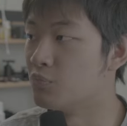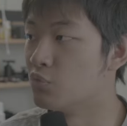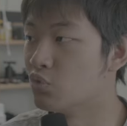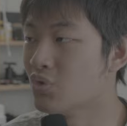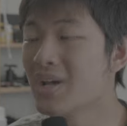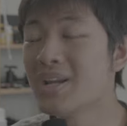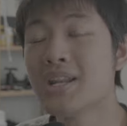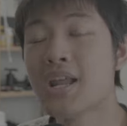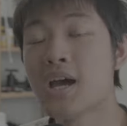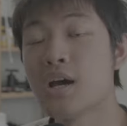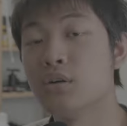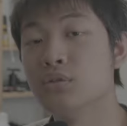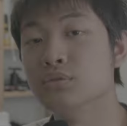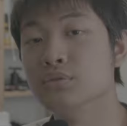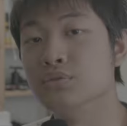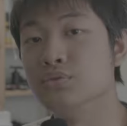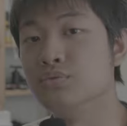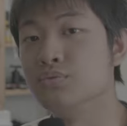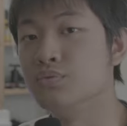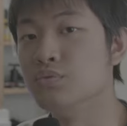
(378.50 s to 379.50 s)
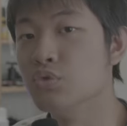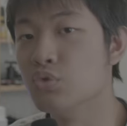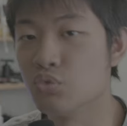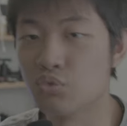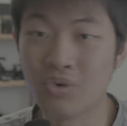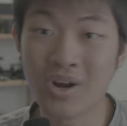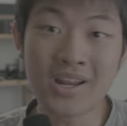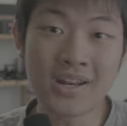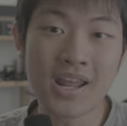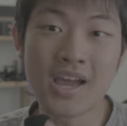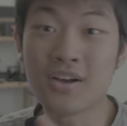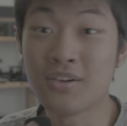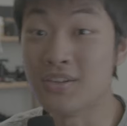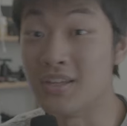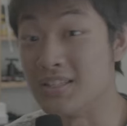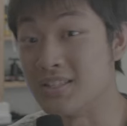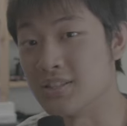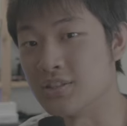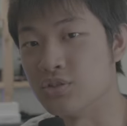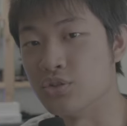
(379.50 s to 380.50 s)
right now, right now
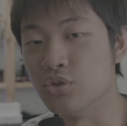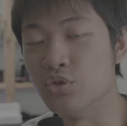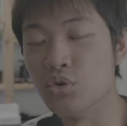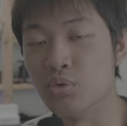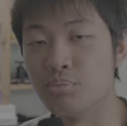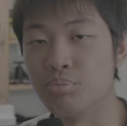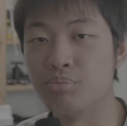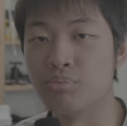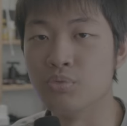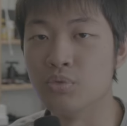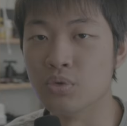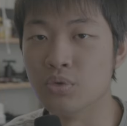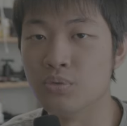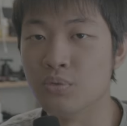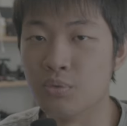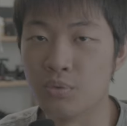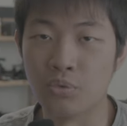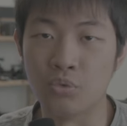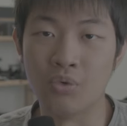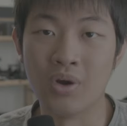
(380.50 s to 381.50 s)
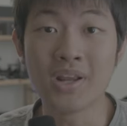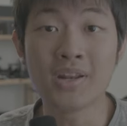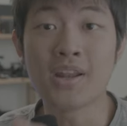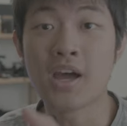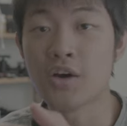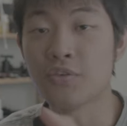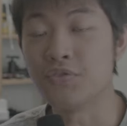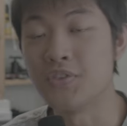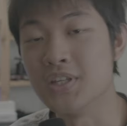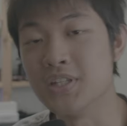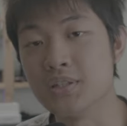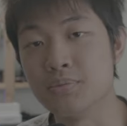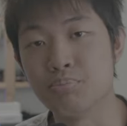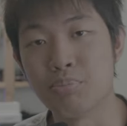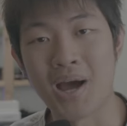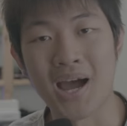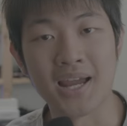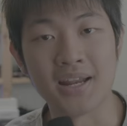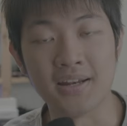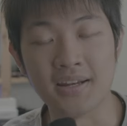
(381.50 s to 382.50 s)
it's still, right now this
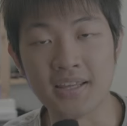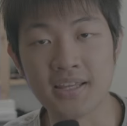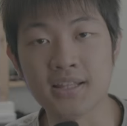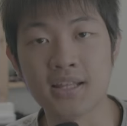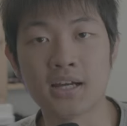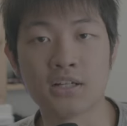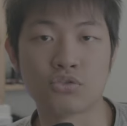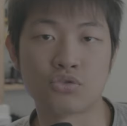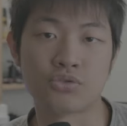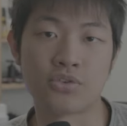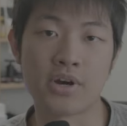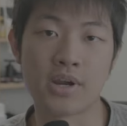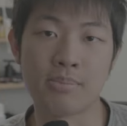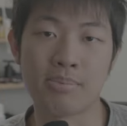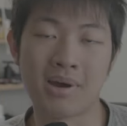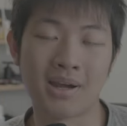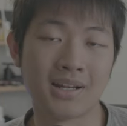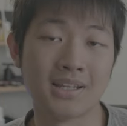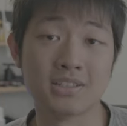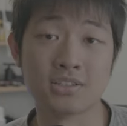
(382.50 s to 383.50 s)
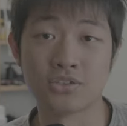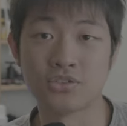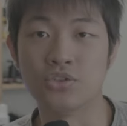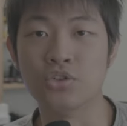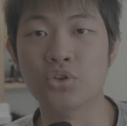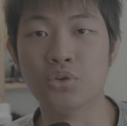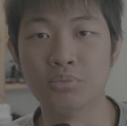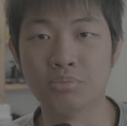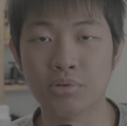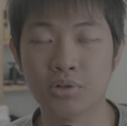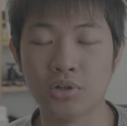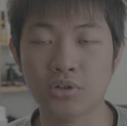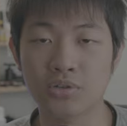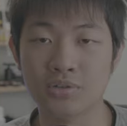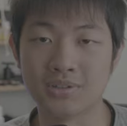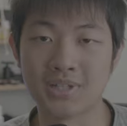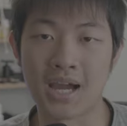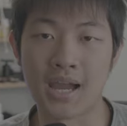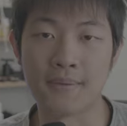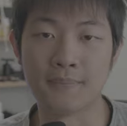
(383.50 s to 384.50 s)
Pineta tripod is still a
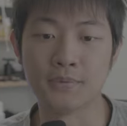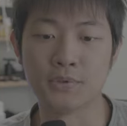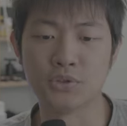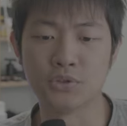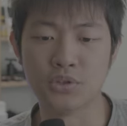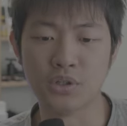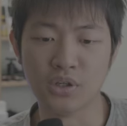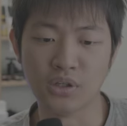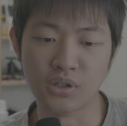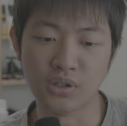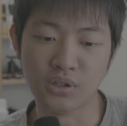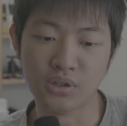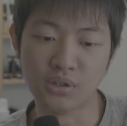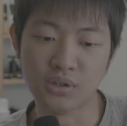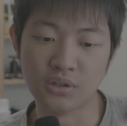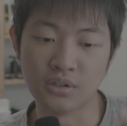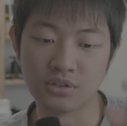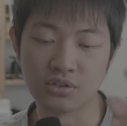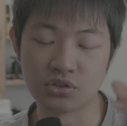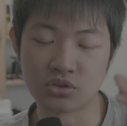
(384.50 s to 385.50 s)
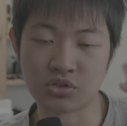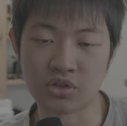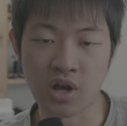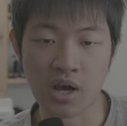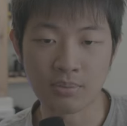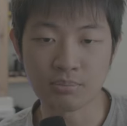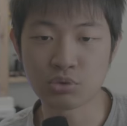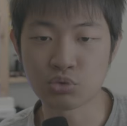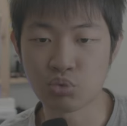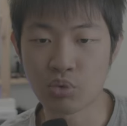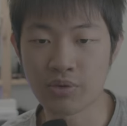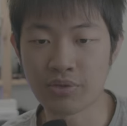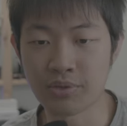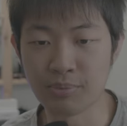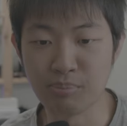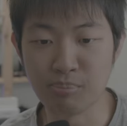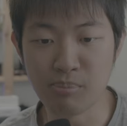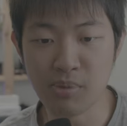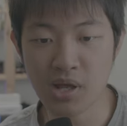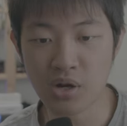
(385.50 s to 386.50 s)
prototype. Uh, it comes with the
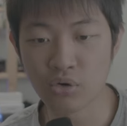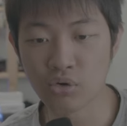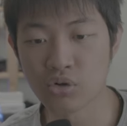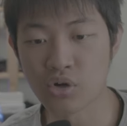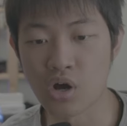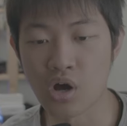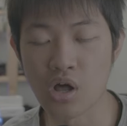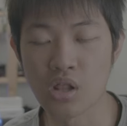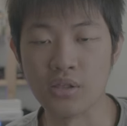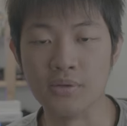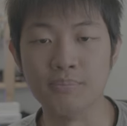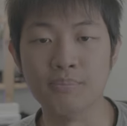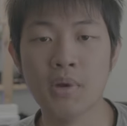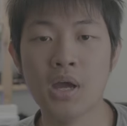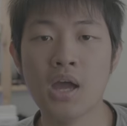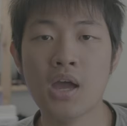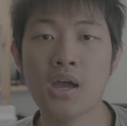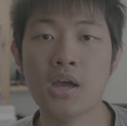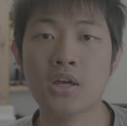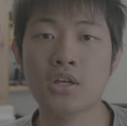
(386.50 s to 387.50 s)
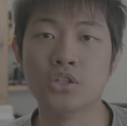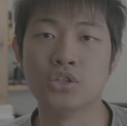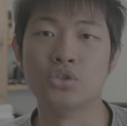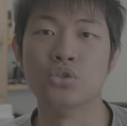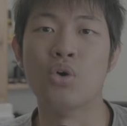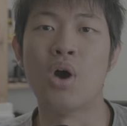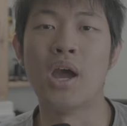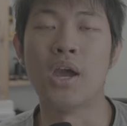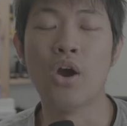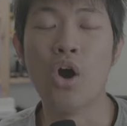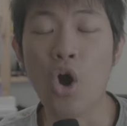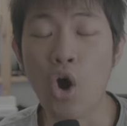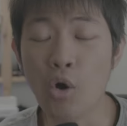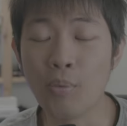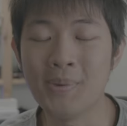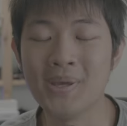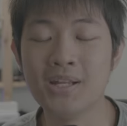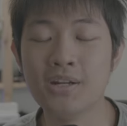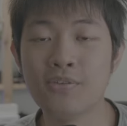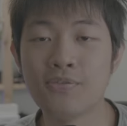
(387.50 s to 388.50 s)
middle column, so I
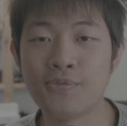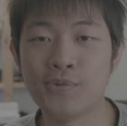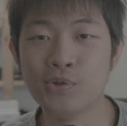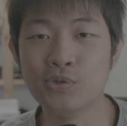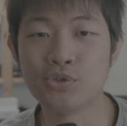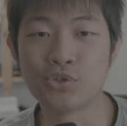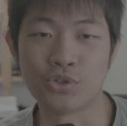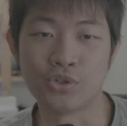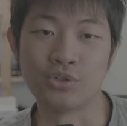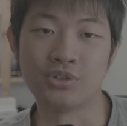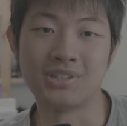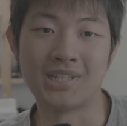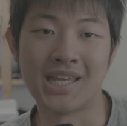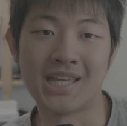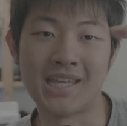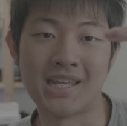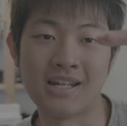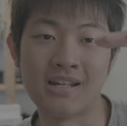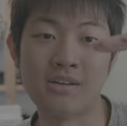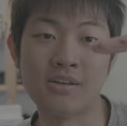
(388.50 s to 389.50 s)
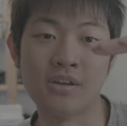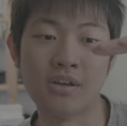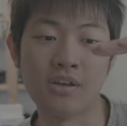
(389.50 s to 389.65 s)
hope in the future they can